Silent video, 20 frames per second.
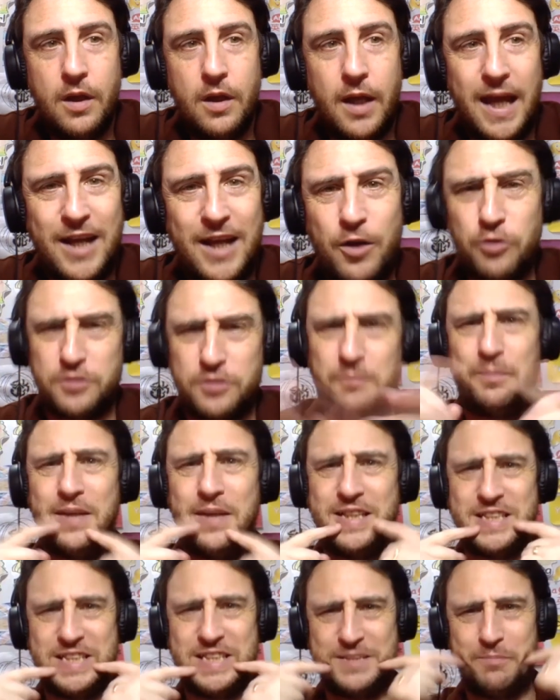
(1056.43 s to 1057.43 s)
And lots of big
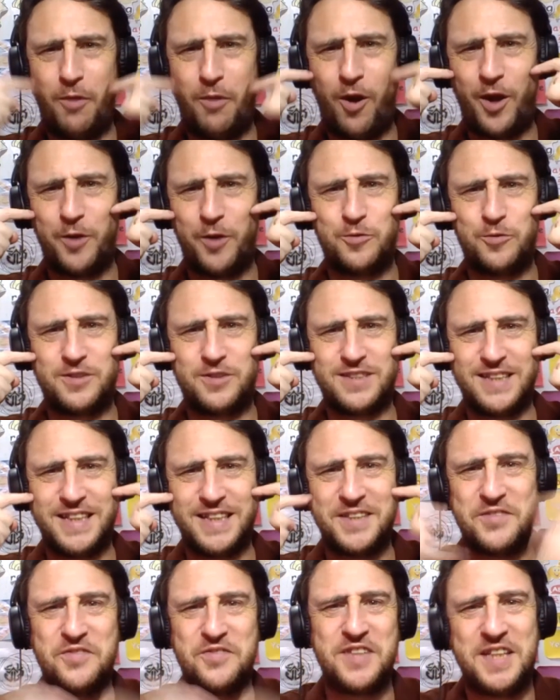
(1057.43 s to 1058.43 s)
smiles in
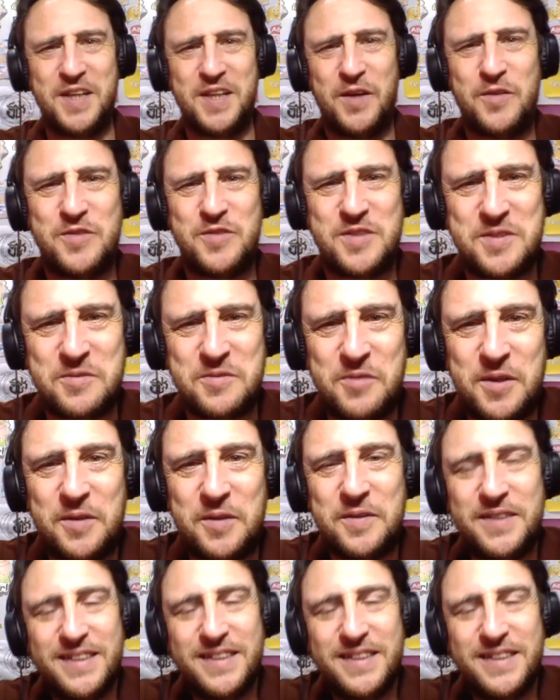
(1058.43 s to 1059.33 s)
the videos as well.